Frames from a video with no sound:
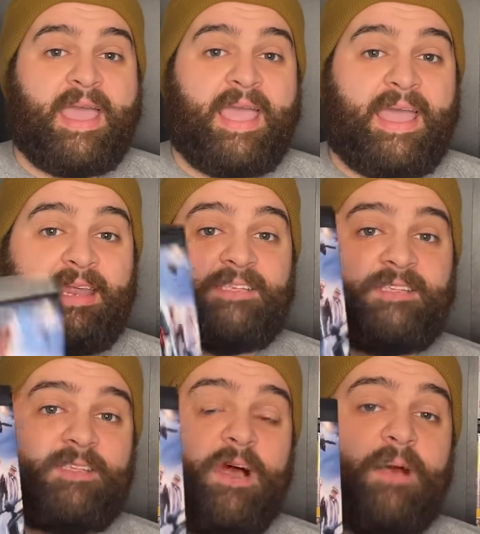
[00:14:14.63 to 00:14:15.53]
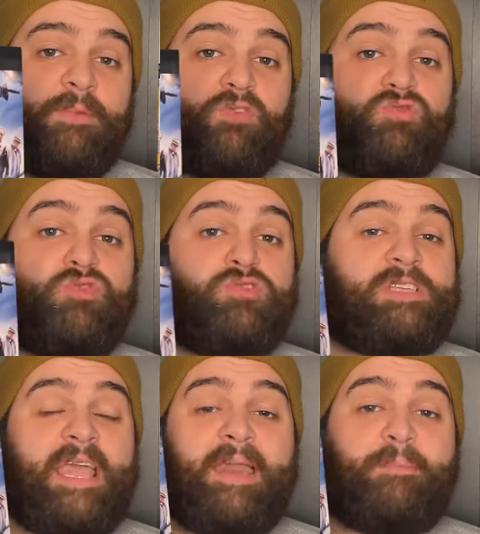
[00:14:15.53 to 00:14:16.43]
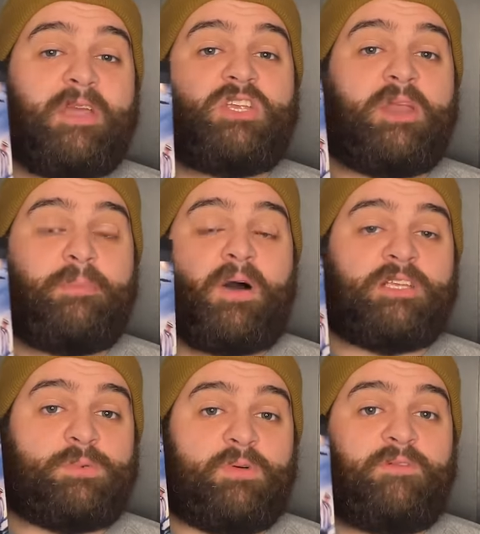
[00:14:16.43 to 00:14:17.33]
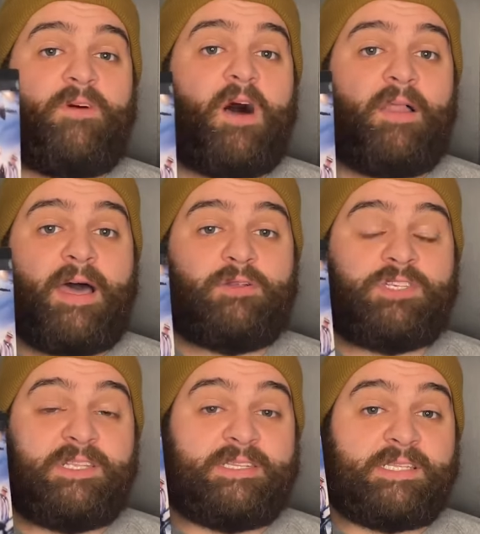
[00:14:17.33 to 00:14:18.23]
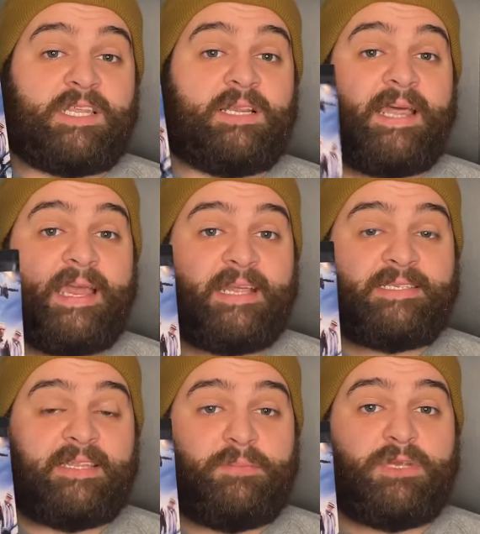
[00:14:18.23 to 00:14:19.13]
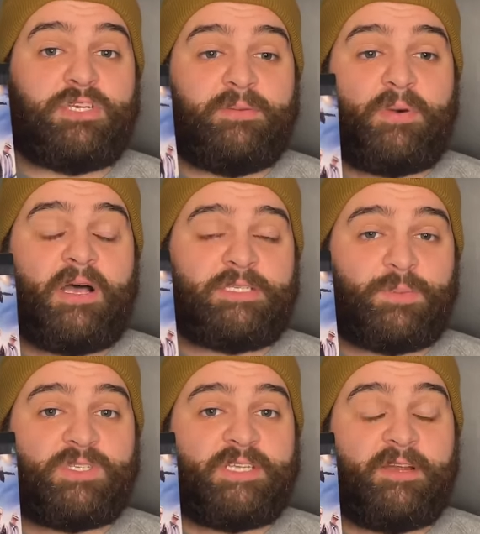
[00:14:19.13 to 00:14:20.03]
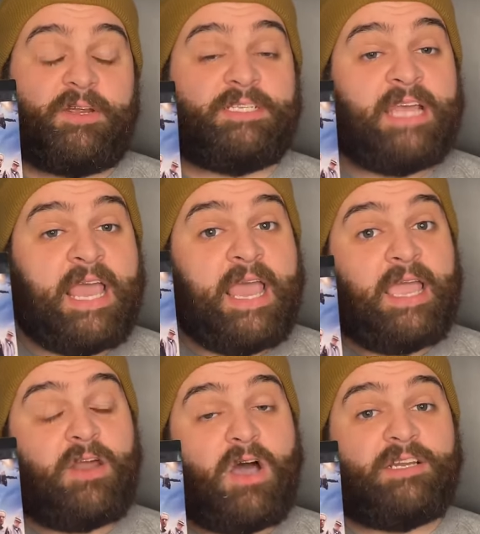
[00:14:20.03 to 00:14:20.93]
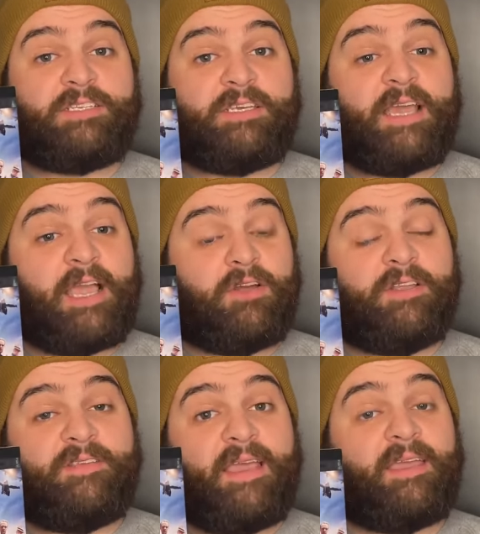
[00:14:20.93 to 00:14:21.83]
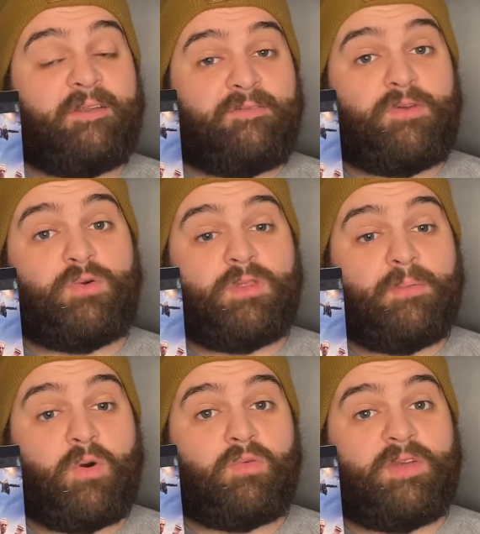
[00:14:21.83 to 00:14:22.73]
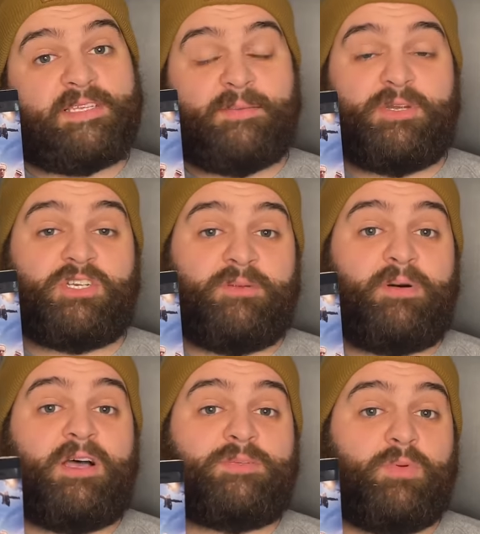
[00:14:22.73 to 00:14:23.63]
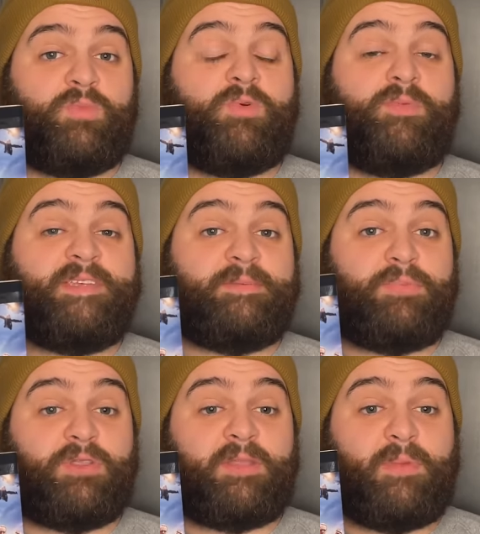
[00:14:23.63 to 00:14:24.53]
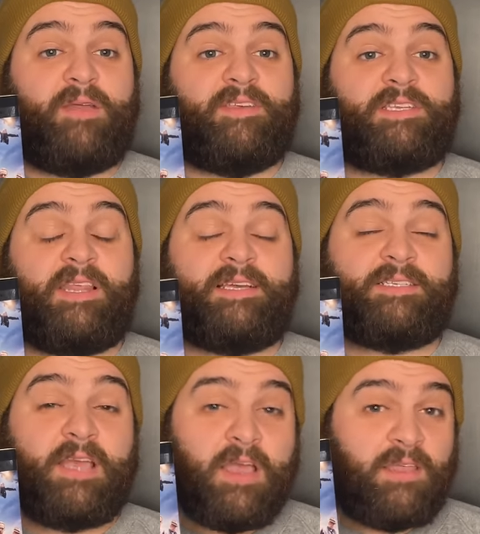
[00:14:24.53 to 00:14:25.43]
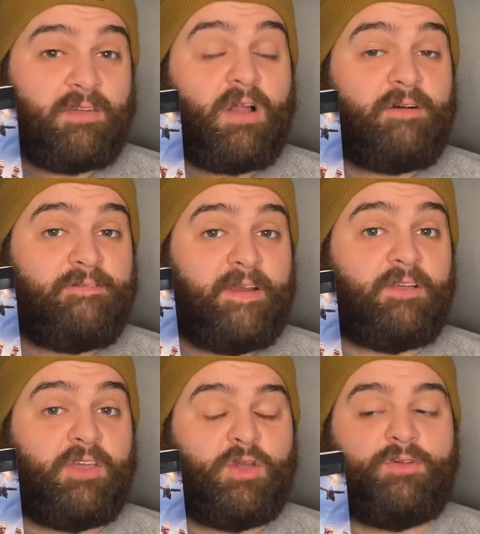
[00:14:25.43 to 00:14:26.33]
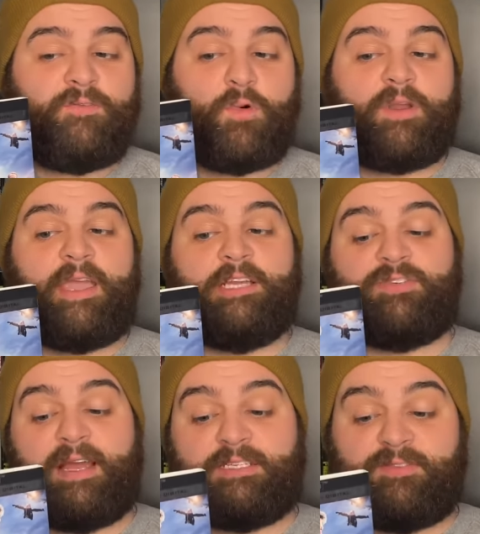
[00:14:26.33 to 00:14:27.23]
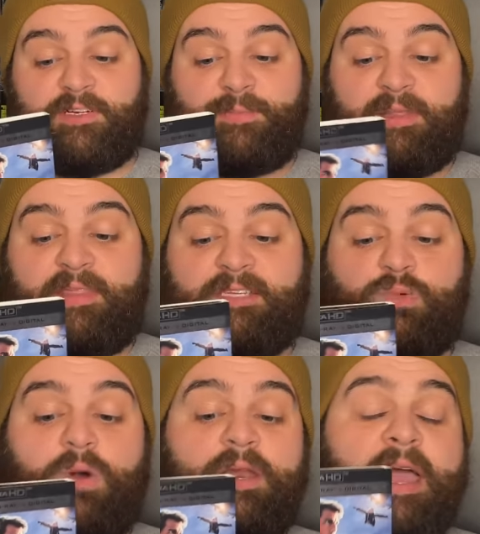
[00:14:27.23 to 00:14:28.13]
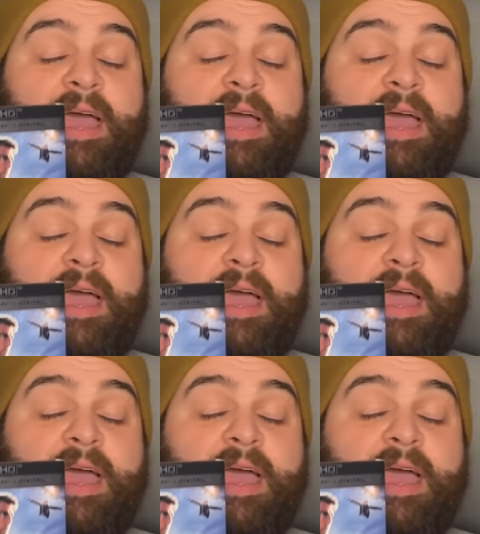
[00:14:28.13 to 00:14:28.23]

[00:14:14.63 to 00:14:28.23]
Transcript: and it's Tom Cruise in Mission Impossible Fallout. So this is the latest in the Mission Impossible series. And honestly, I could have taken a few of the more recent Mission Impossible movies and put them on this list. They're all fairly good 4K transfers, but this one